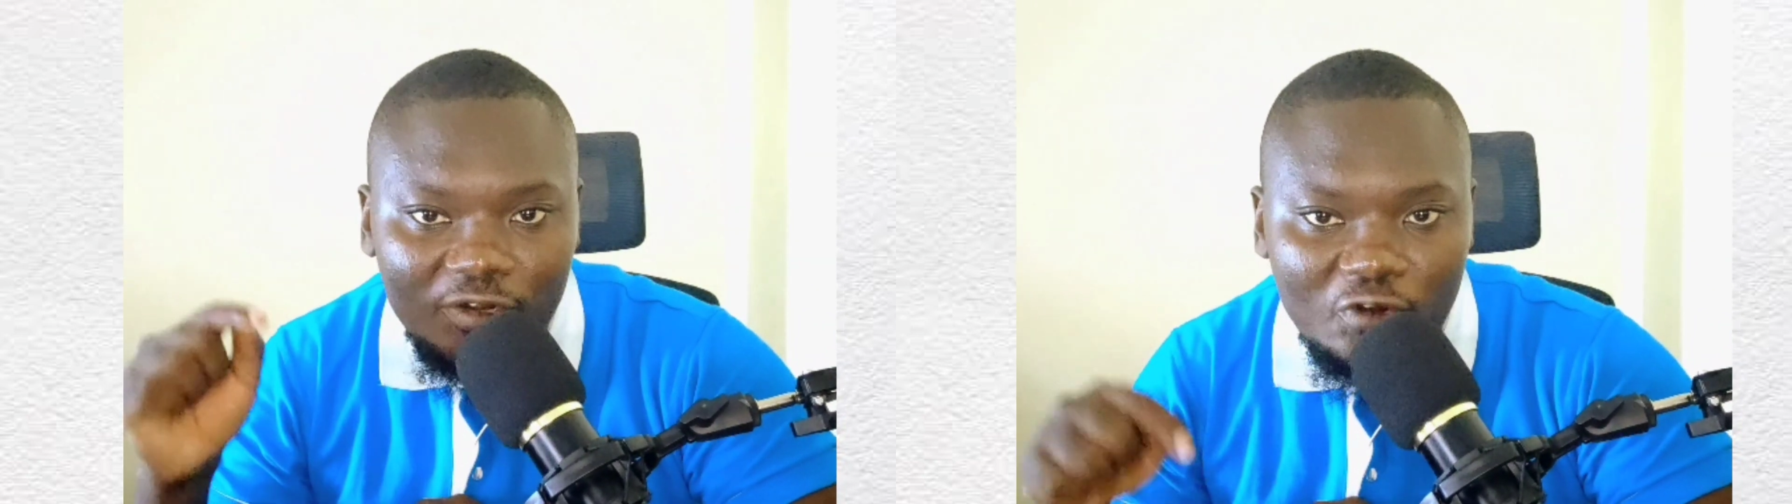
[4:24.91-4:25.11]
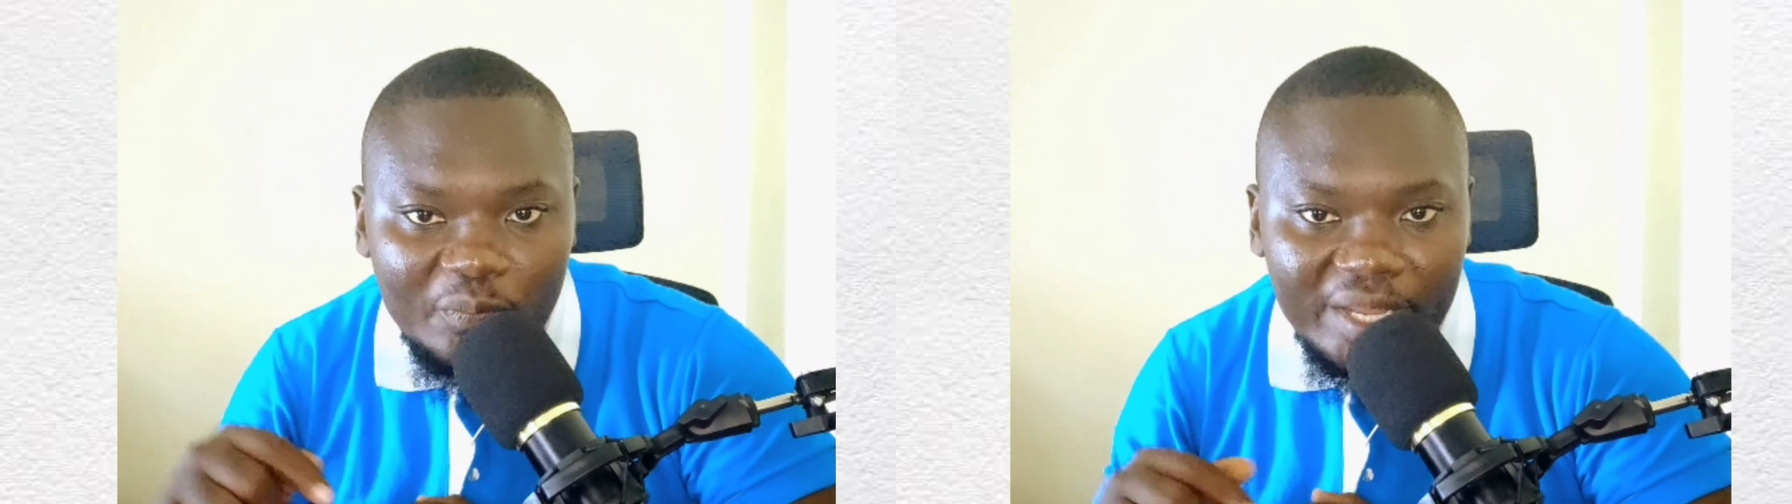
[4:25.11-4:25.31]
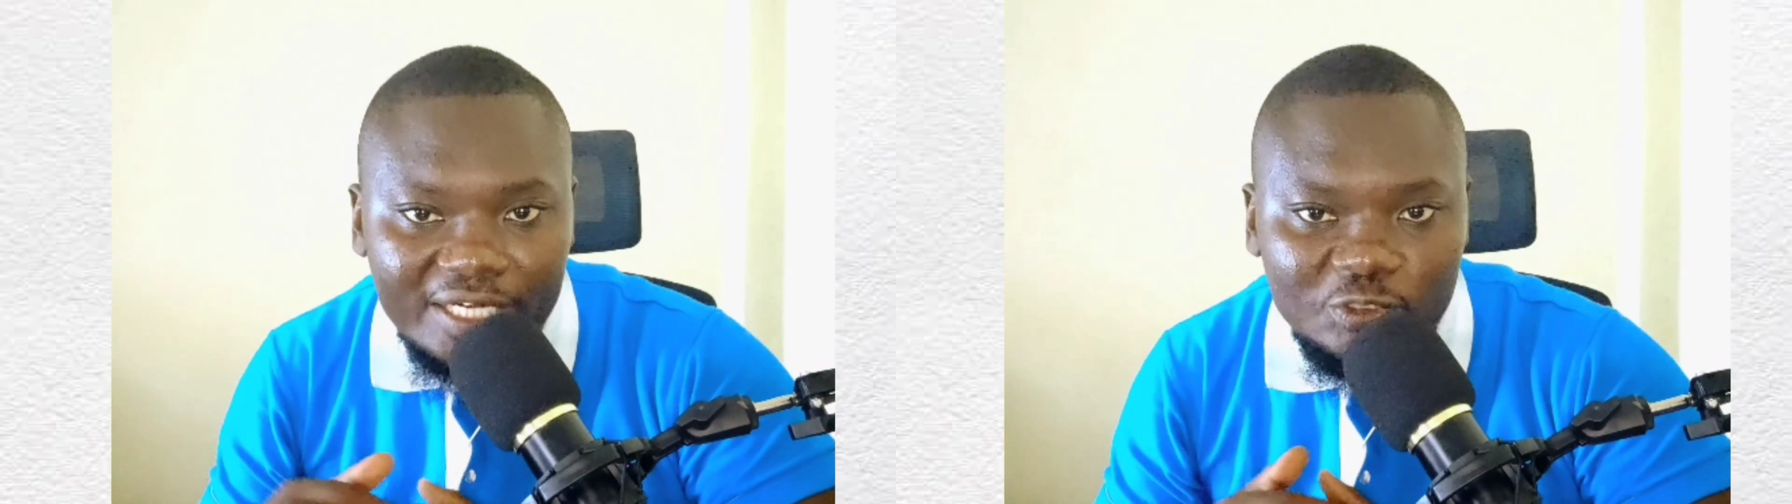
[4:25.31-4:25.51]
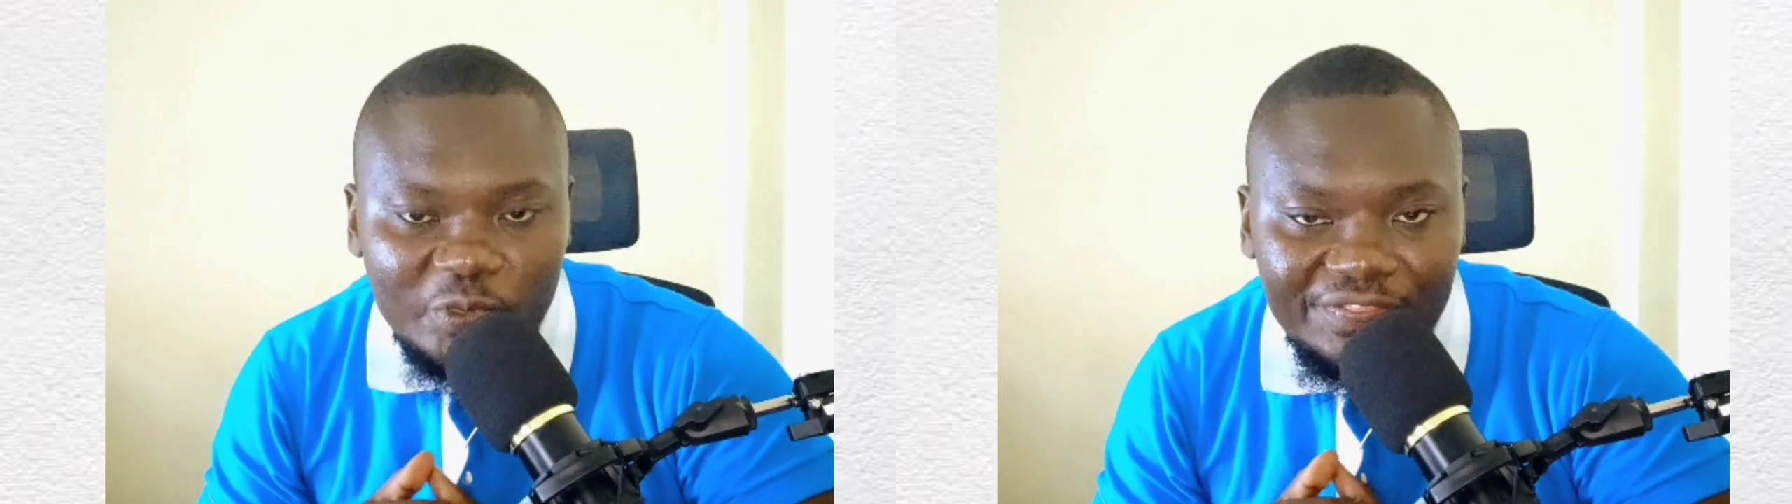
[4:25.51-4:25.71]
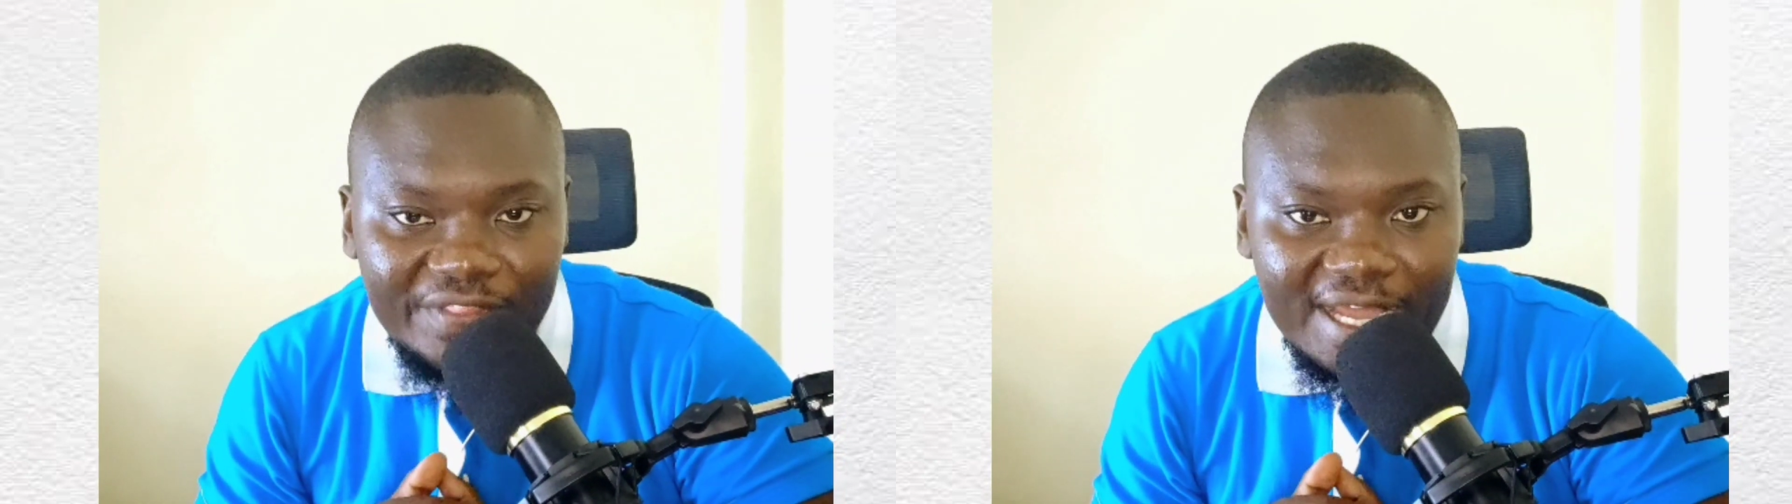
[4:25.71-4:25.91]
comment
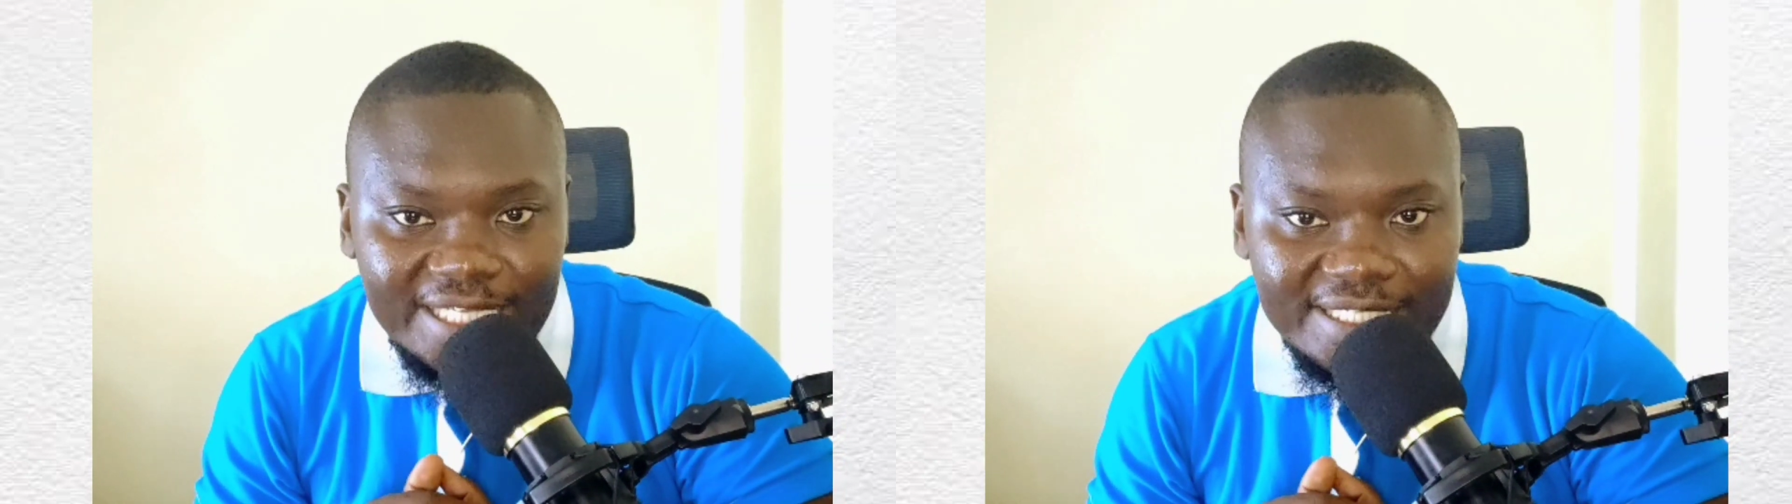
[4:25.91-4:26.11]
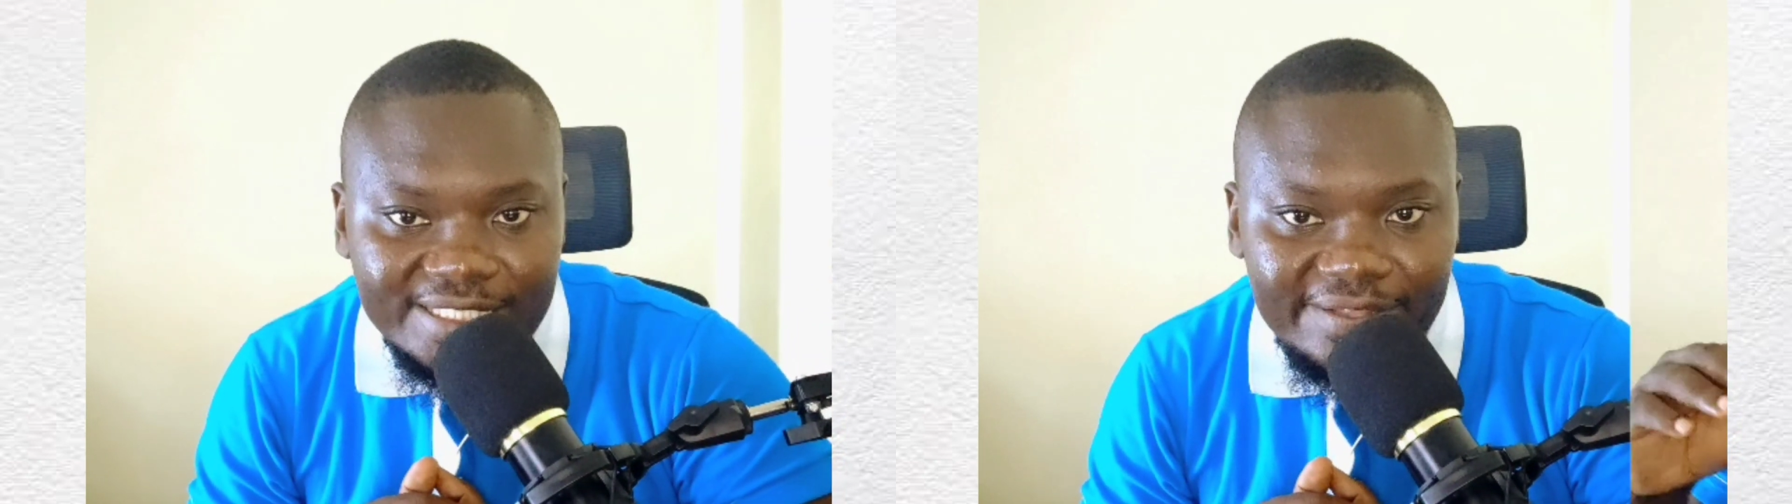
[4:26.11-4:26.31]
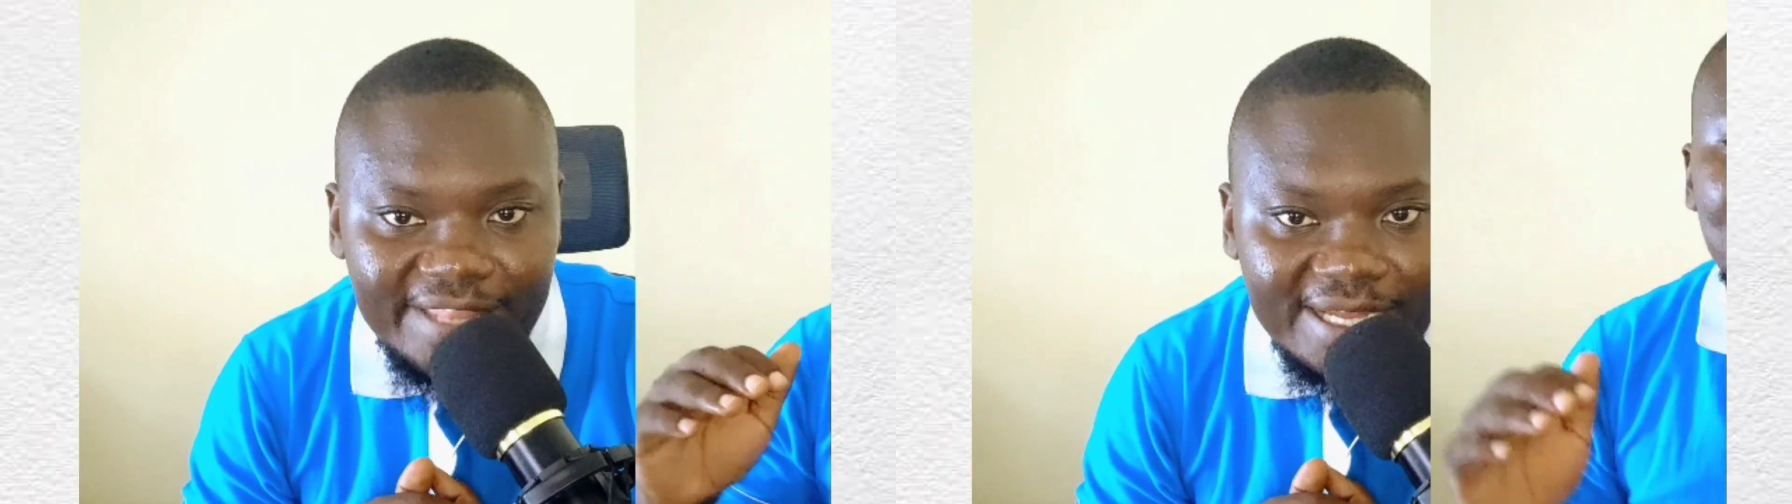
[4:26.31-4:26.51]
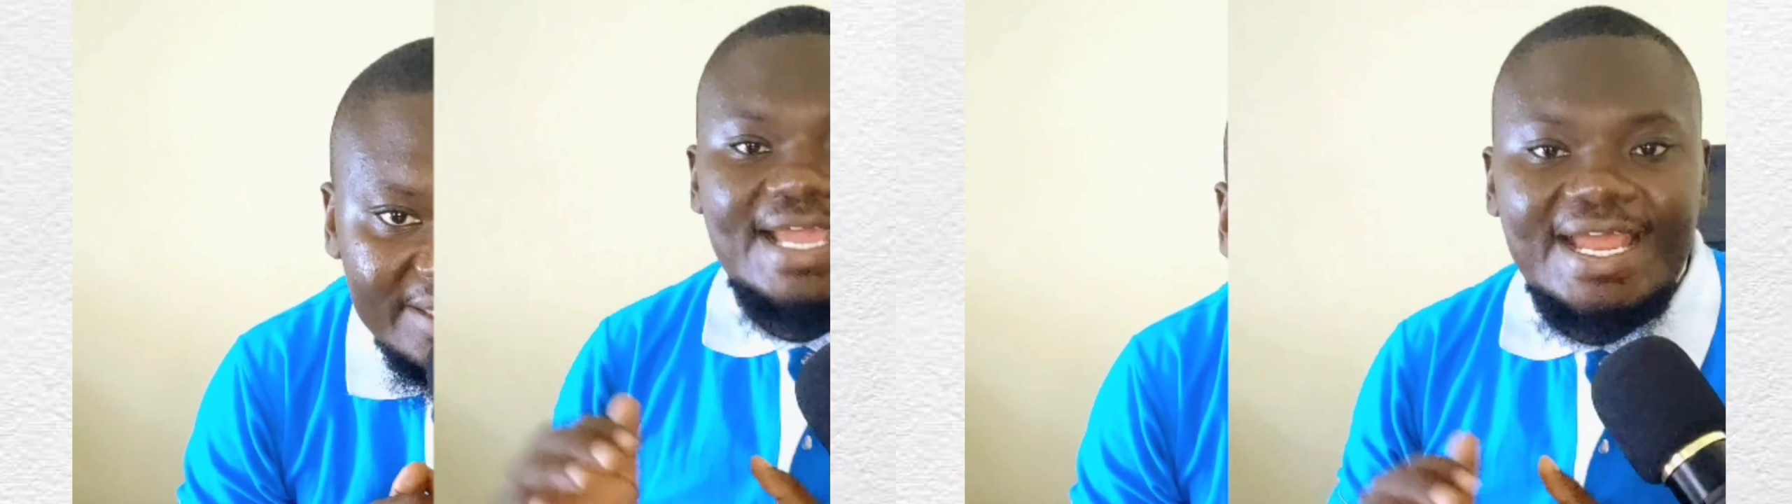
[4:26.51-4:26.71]
with just that.